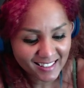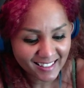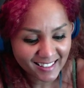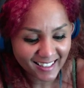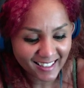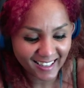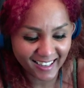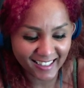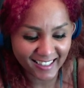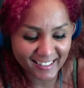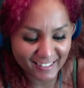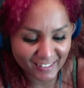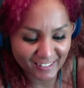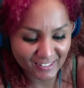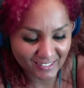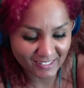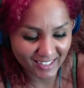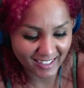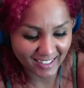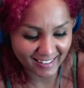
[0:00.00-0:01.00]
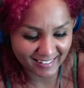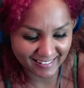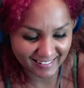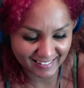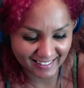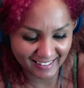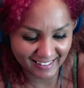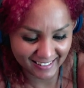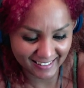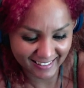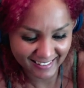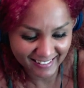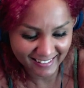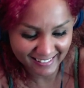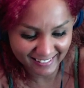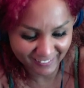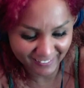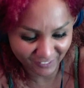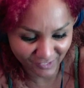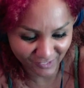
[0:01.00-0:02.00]
I know, right?
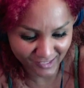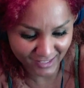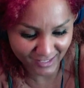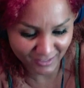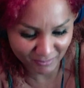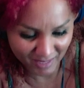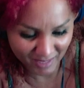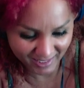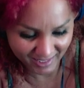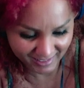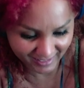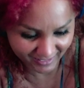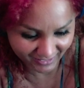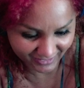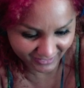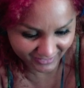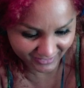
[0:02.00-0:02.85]
Full of myself.